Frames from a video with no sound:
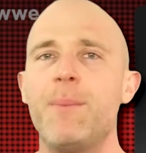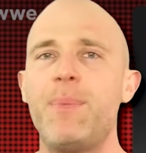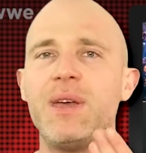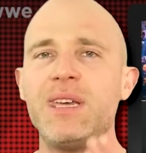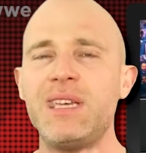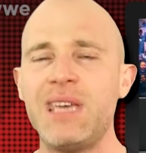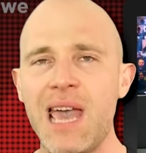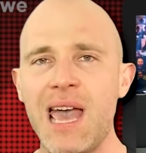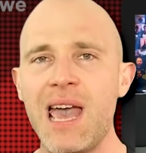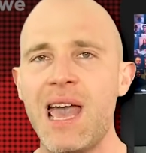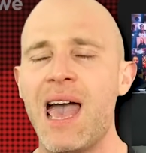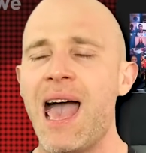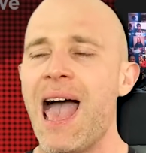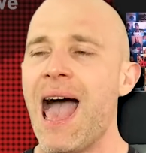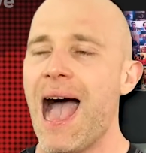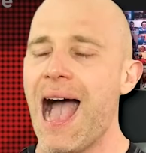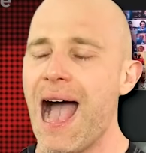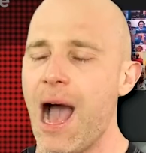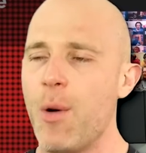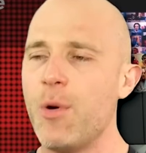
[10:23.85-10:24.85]
But yeah,
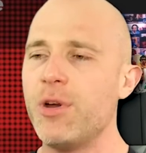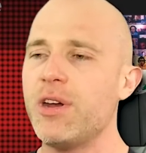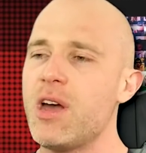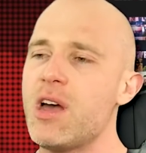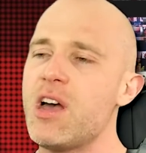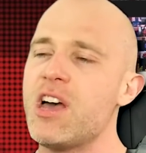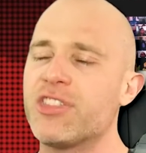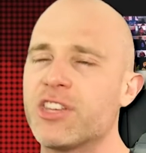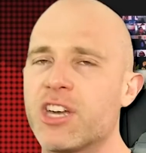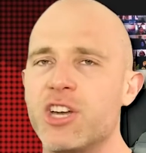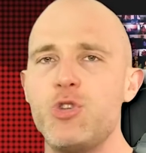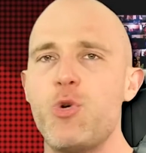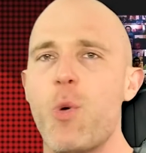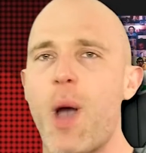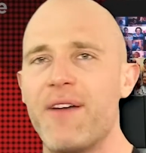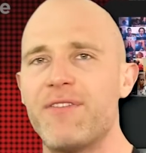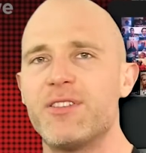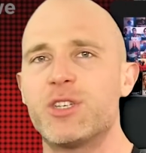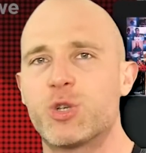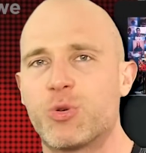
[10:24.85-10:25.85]
how on earth can
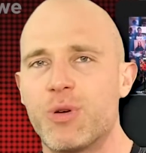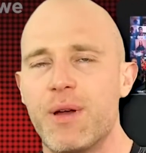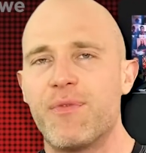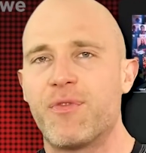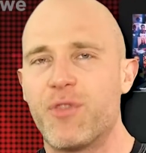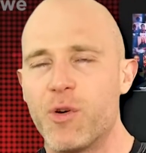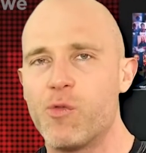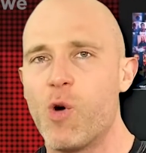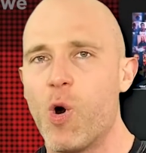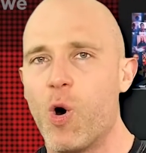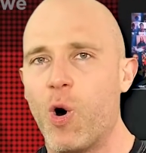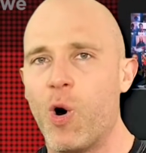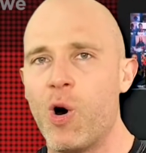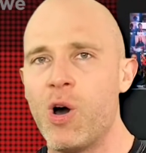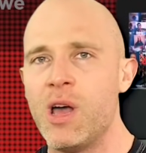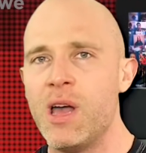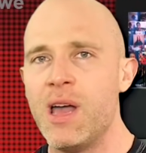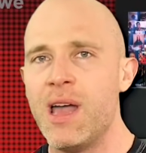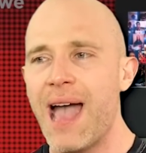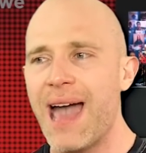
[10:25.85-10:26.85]
you have a script for
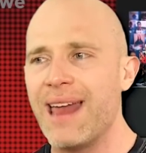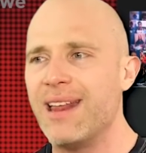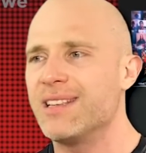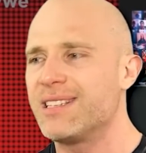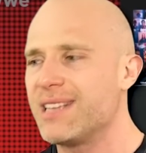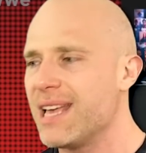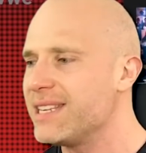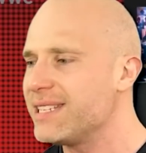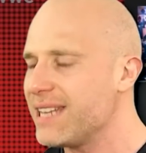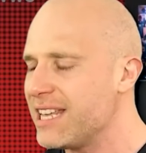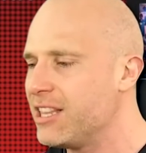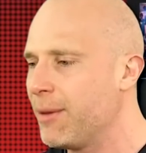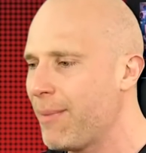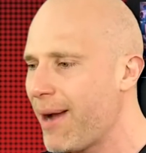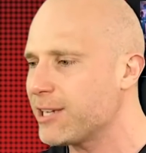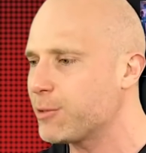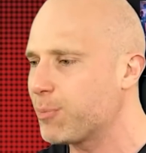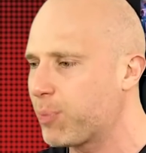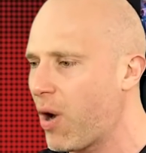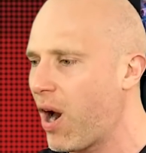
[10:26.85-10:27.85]
Raw and it says in the
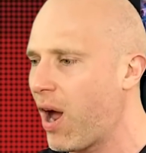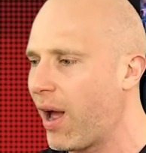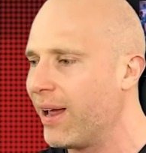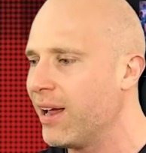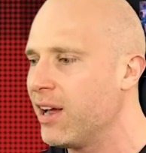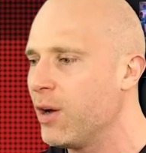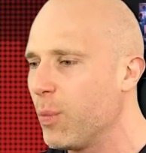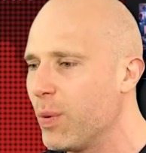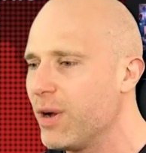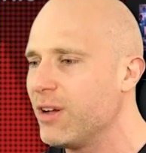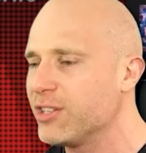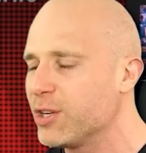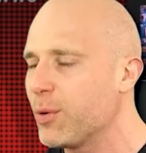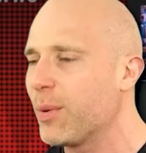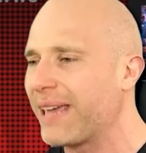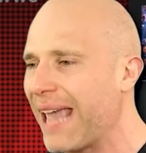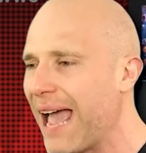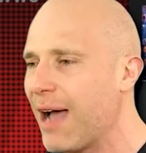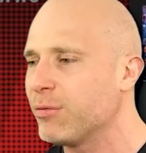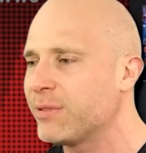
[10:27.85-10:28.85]
match prior, we'll
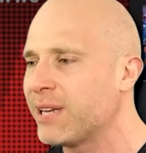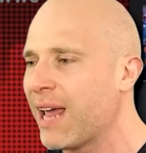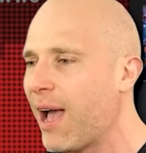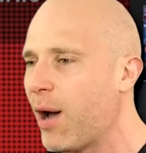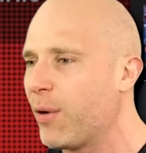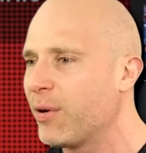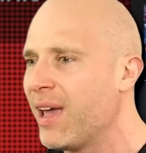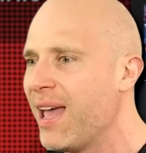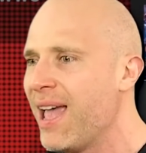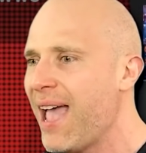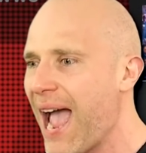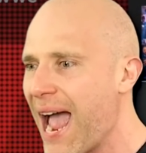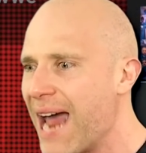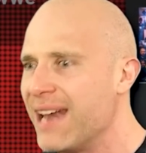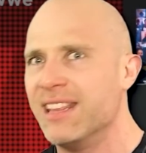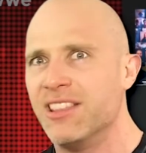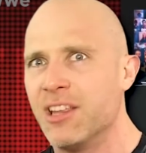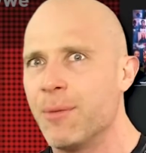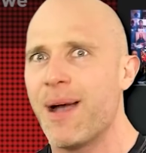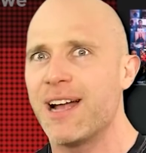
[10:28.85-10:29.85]
do a count out,
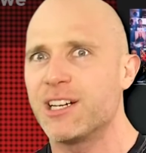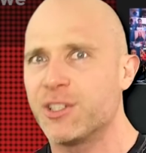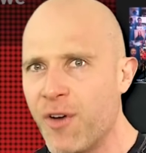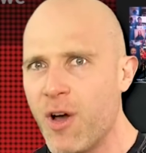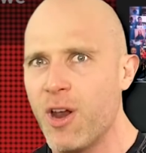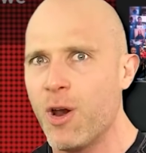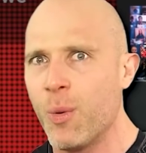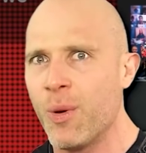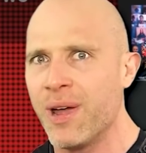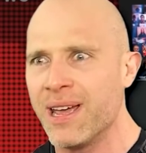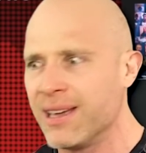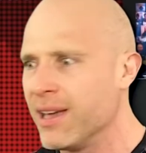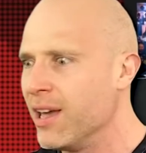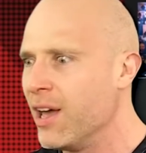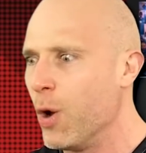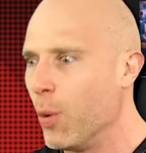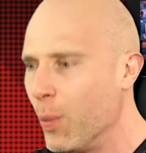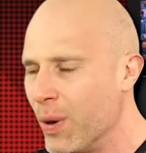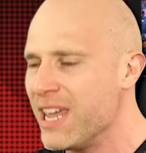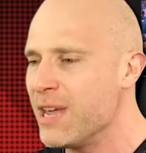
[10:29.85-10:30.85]
and in the match
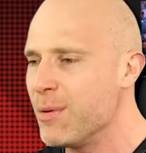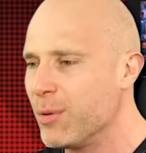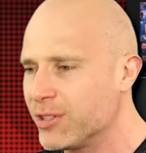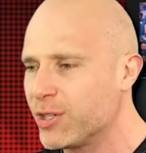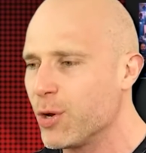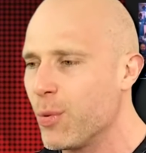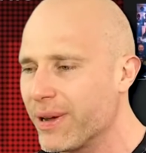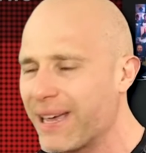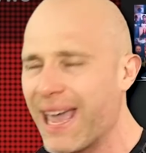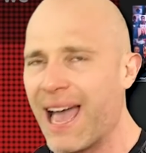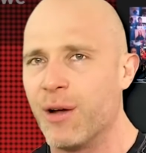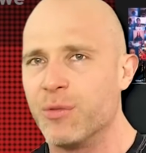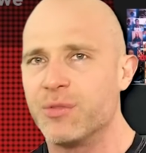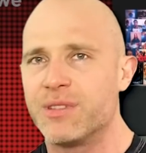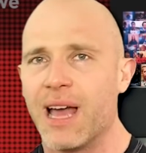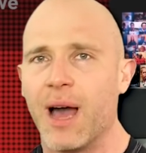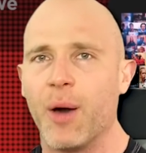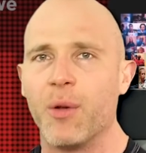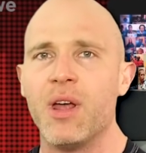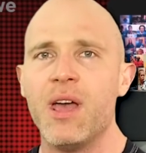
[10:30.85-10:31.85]
following, we will do a
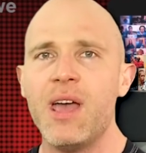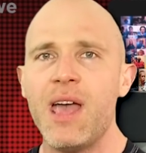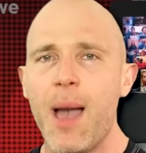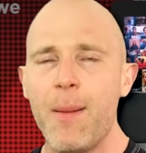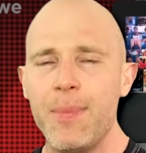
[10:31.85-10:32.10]
count out?